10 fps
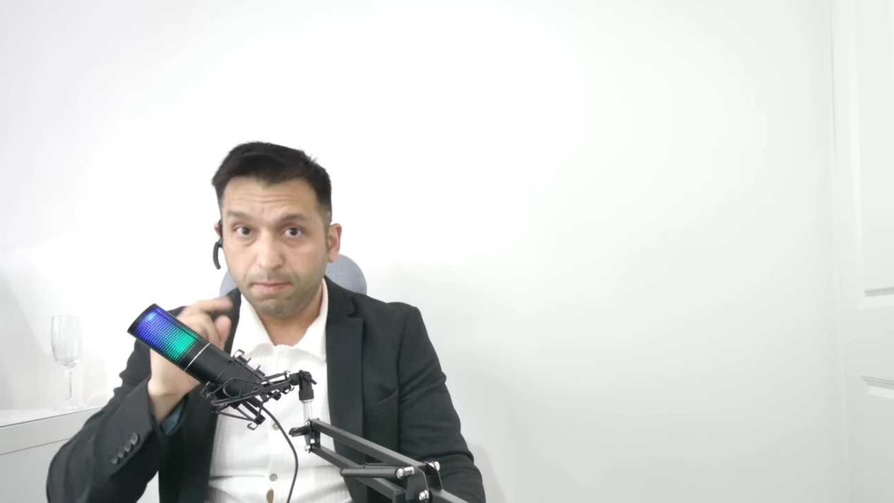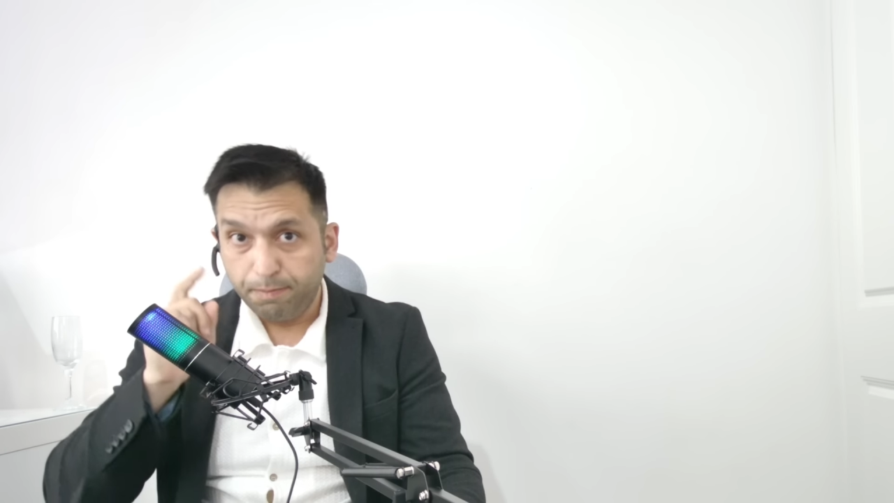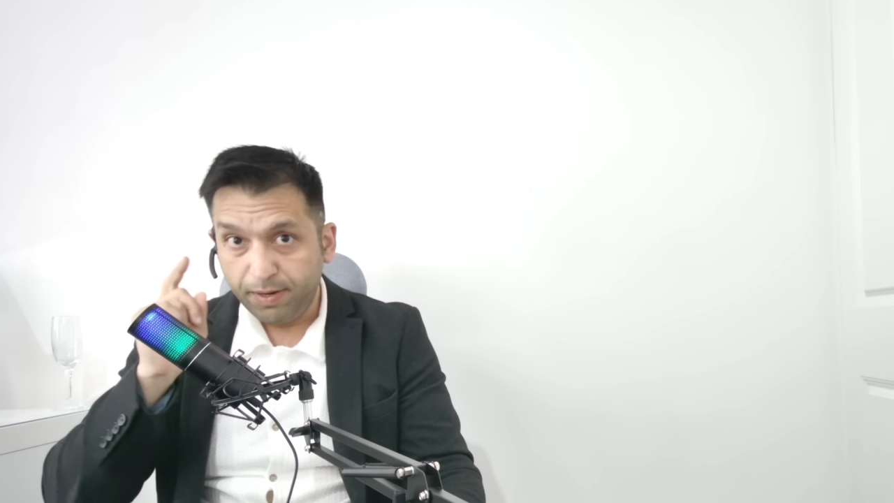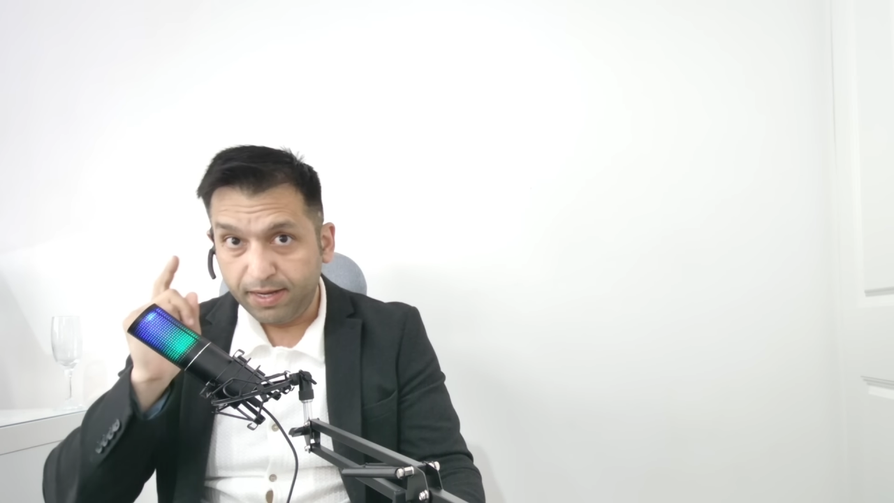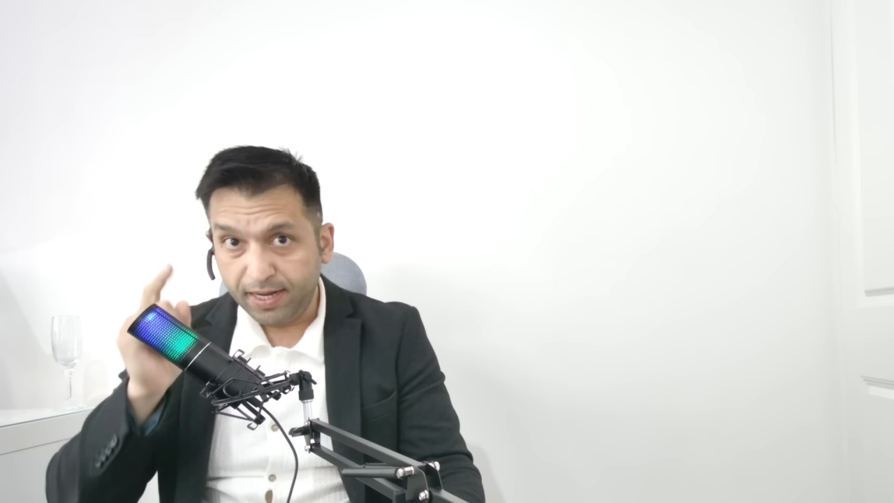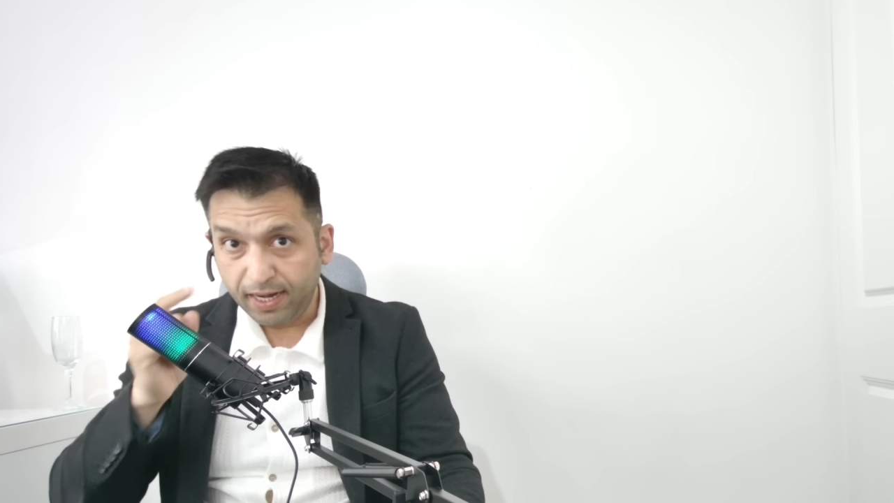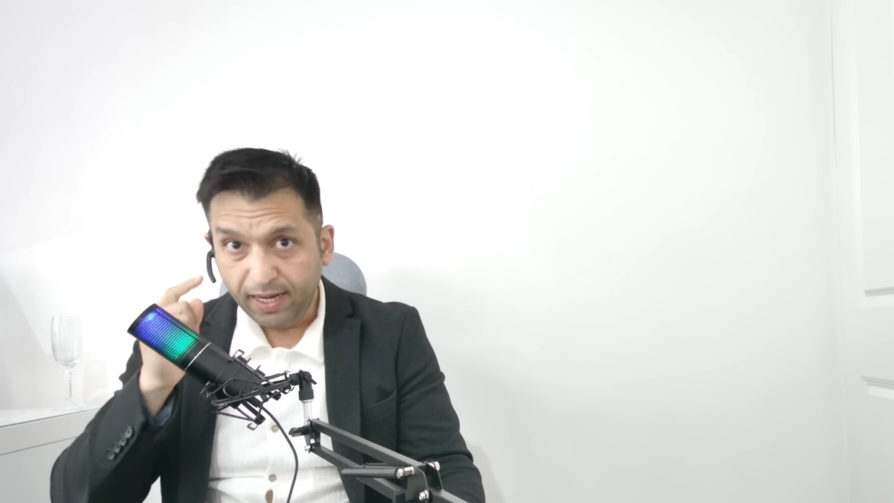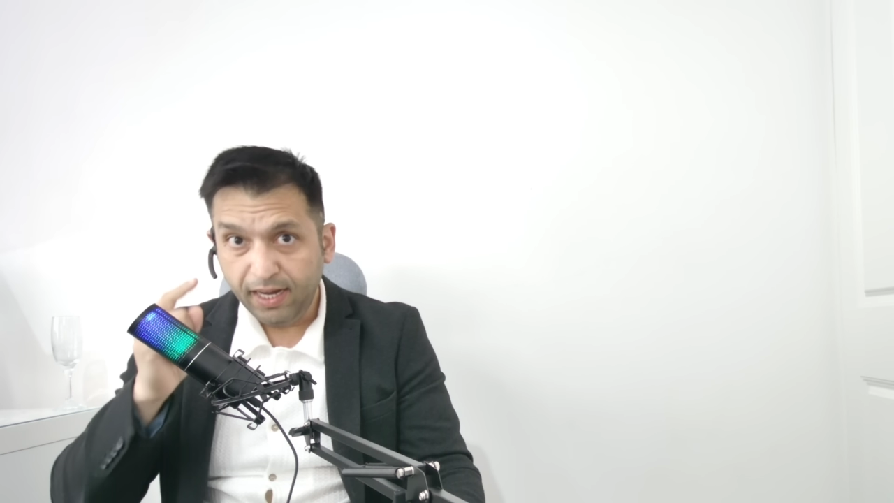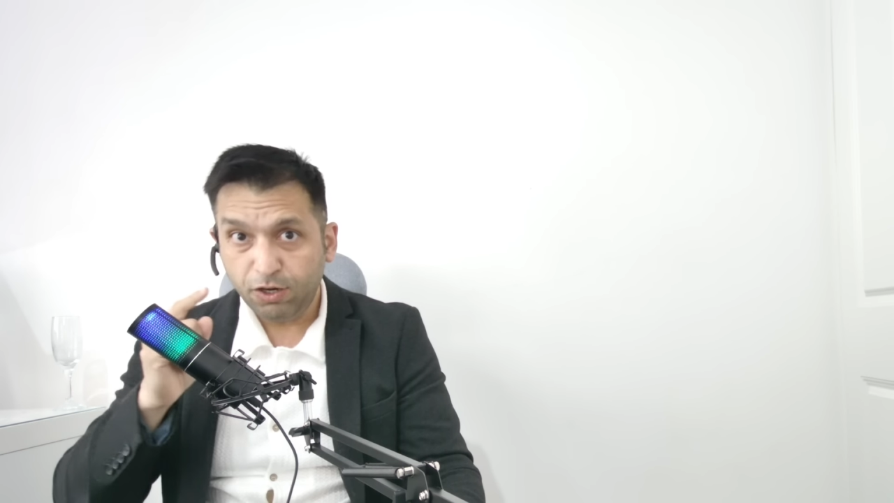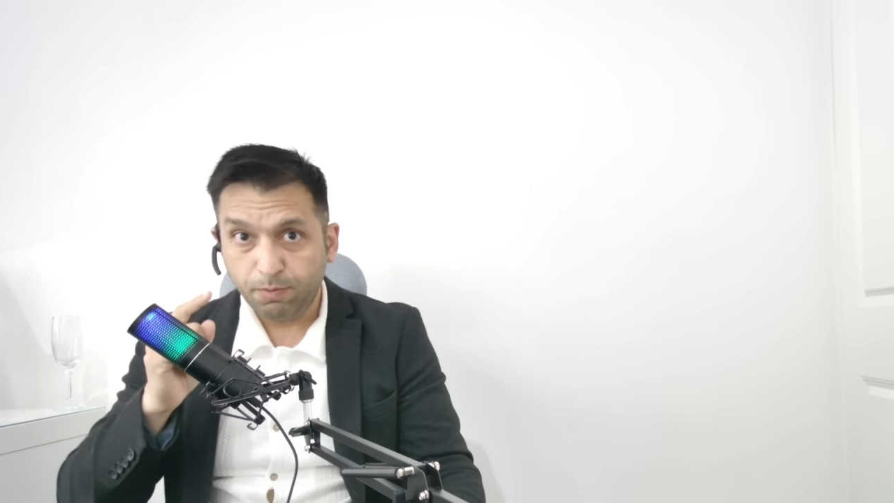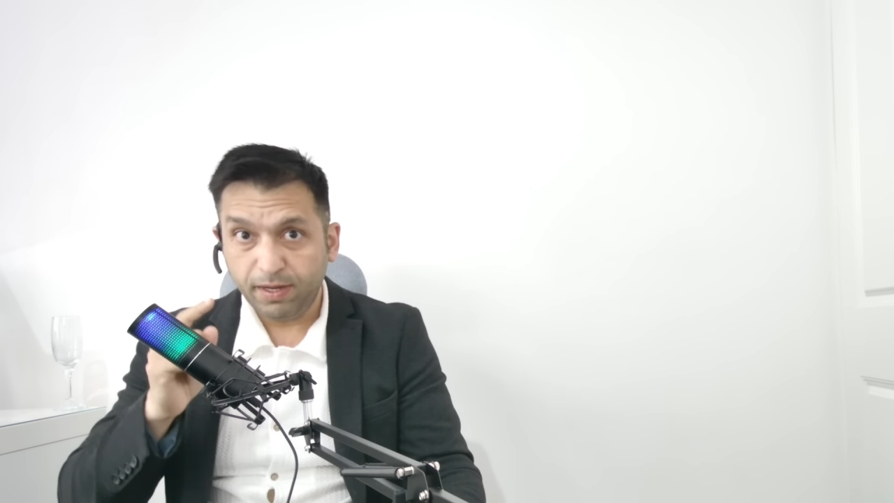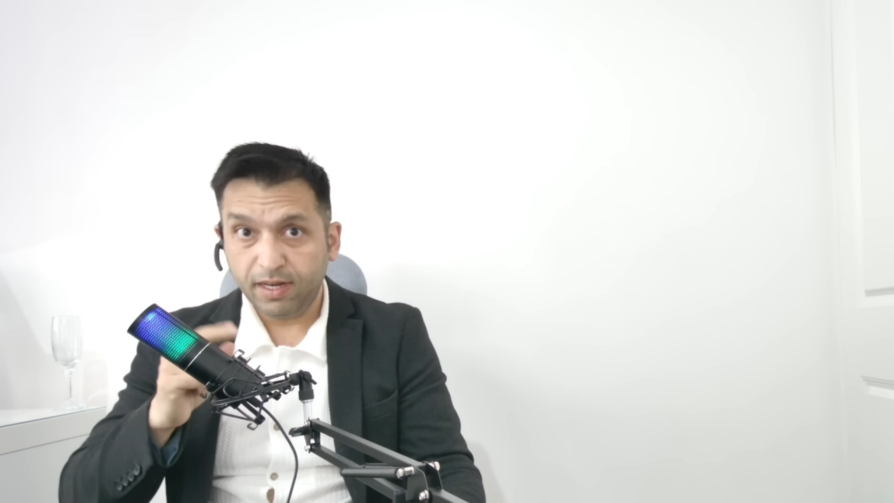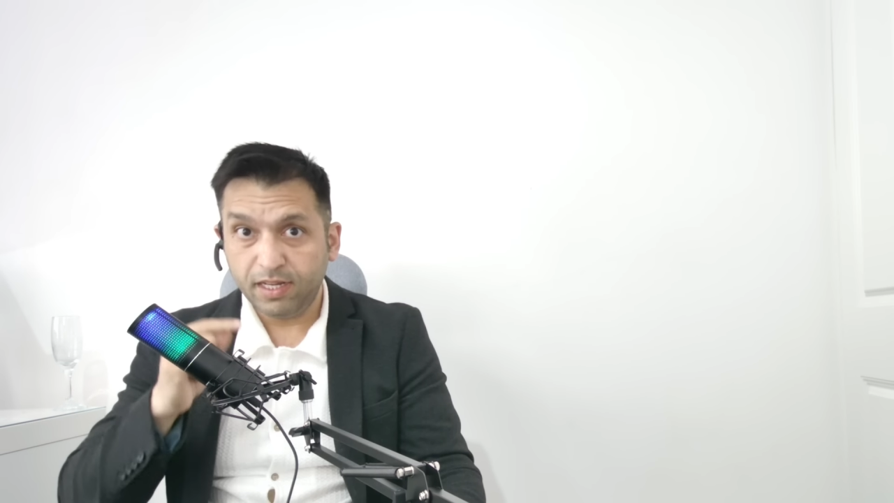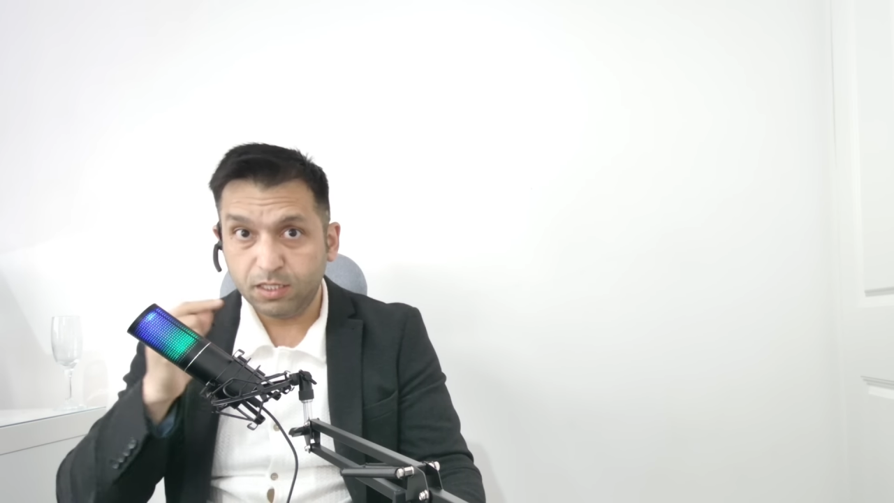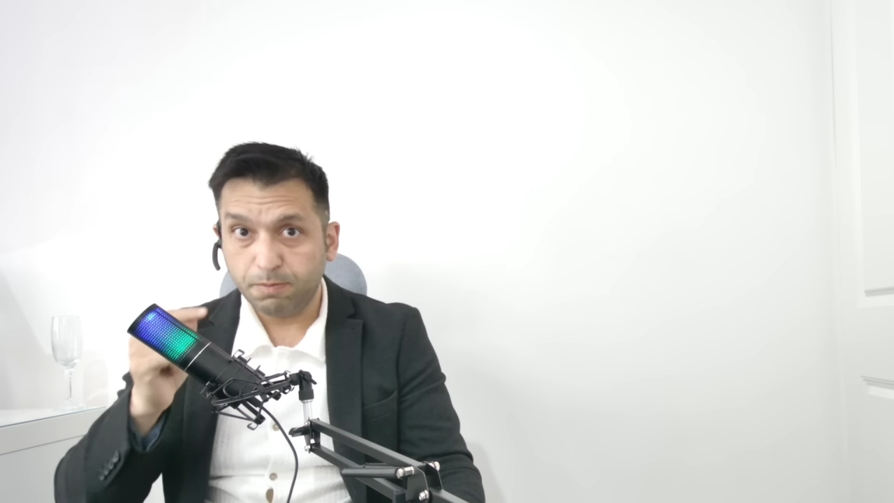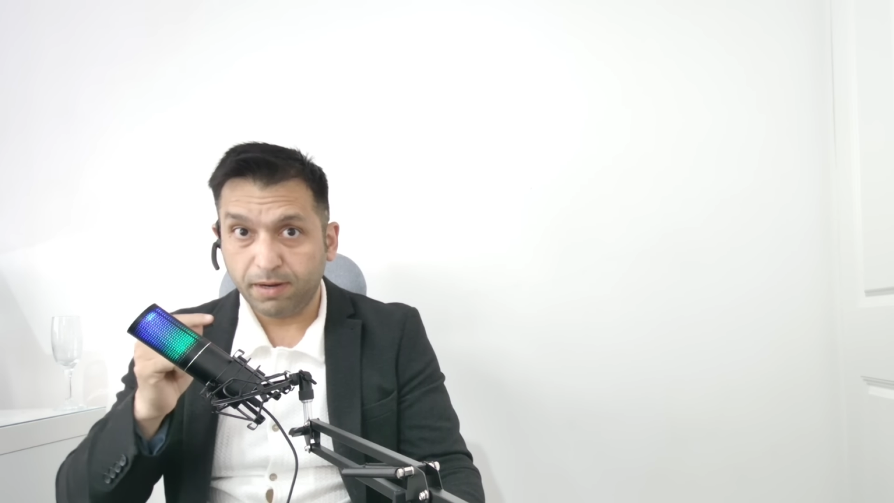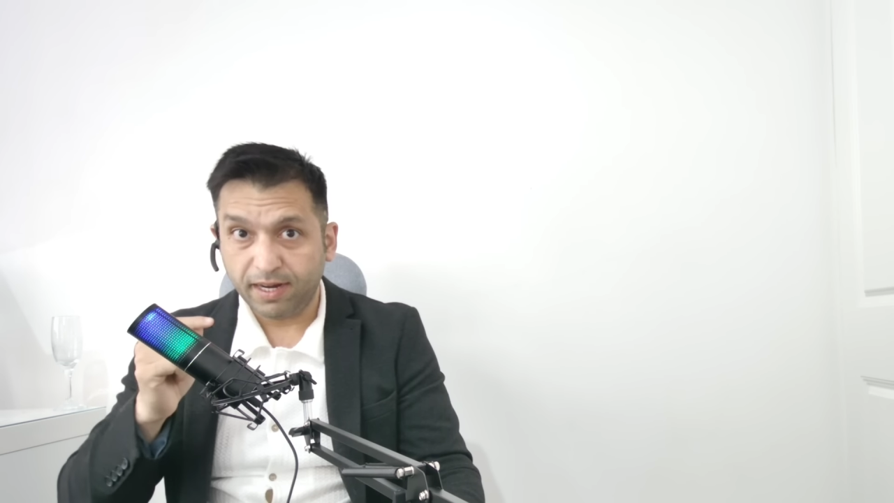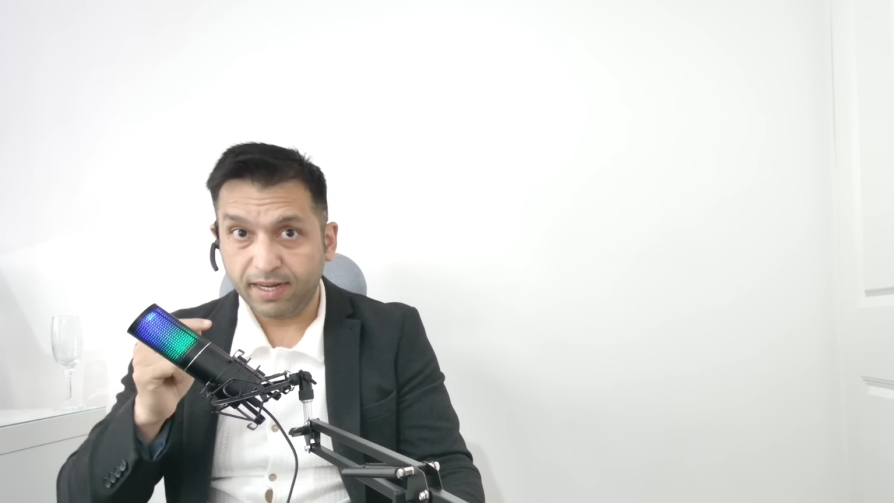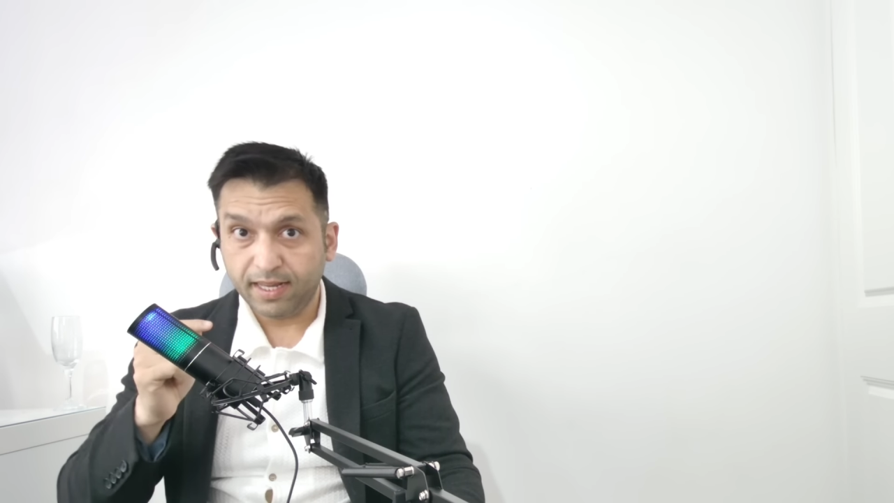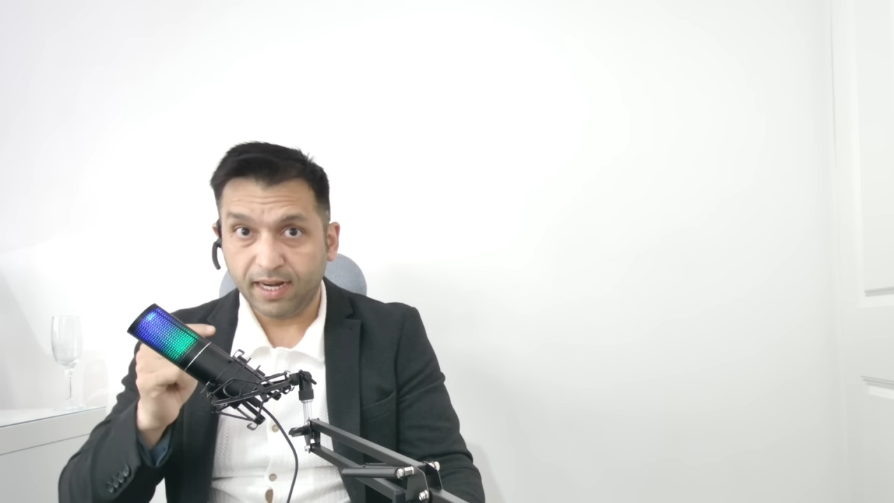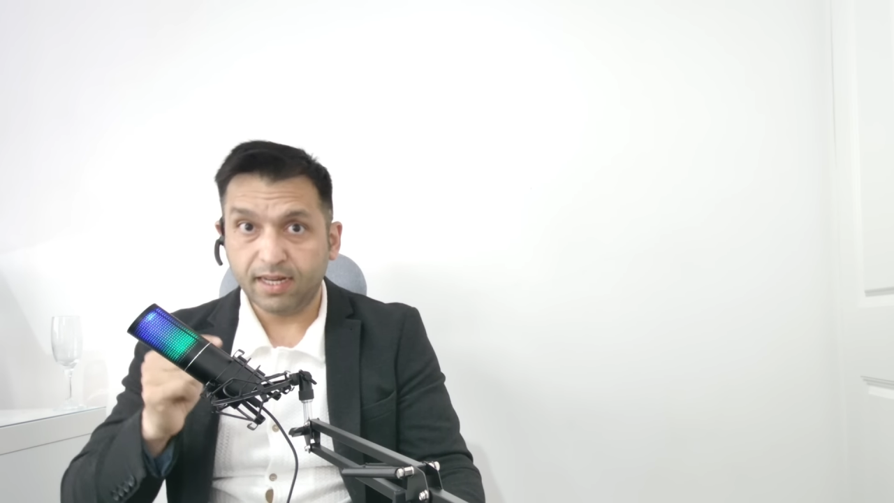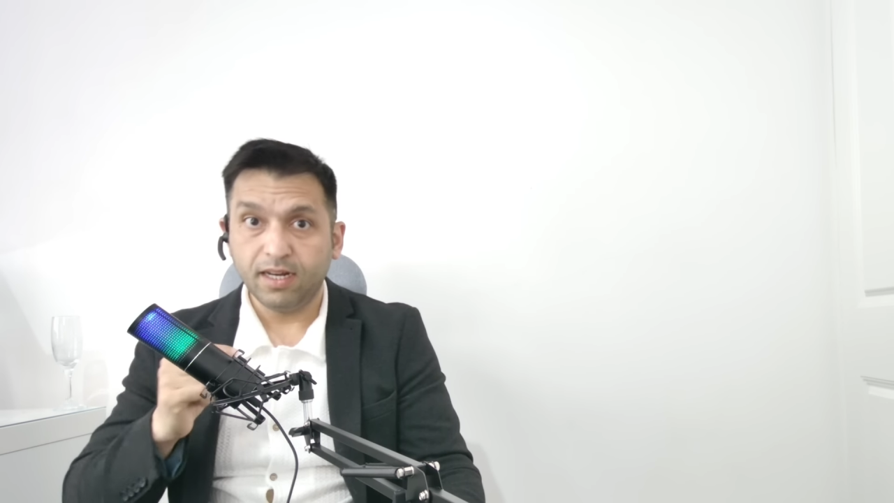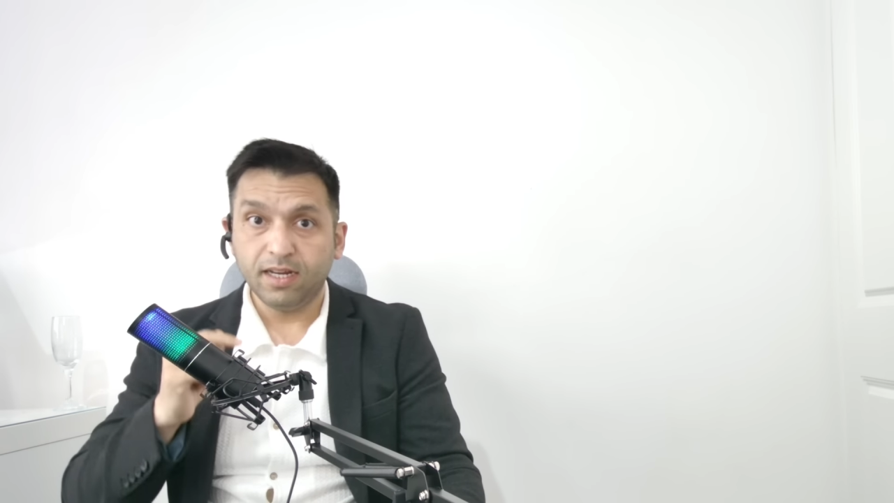pretending to be in his mind that